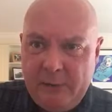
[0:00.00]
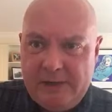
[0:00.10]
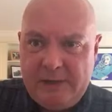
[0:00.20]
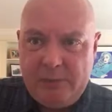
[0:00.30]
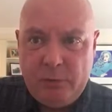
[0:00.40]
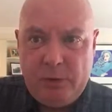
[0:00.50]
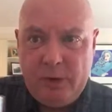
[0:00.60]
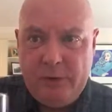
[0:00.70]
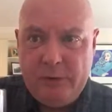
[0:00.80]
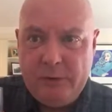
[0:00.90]
was that to Brooke
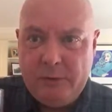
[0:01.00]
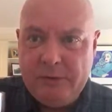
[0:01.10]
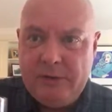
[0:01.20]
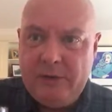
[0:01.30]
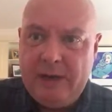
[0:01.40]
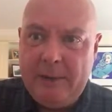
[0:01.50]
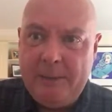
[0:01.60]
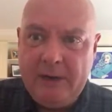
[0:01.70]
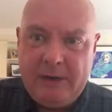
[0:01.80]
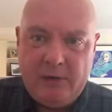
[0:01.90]
Hogan or to
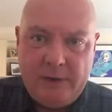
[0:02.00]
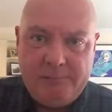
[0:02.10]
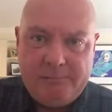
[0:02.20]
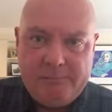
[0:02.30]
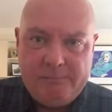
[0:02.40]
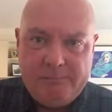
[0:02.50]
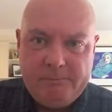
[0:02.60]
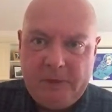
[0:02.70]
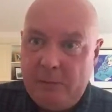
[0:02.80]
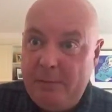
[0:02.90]
Carmen Electra?
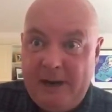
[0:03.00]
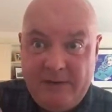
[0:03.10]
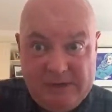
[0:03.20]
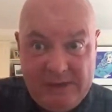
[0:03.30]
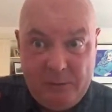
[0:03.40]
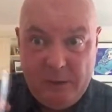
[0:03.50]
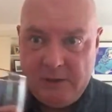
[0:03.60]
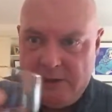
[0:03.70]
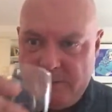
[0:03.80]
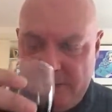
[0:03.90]
Oh, we better have a second one
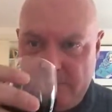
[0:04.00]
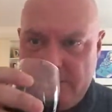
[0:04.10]
just to be,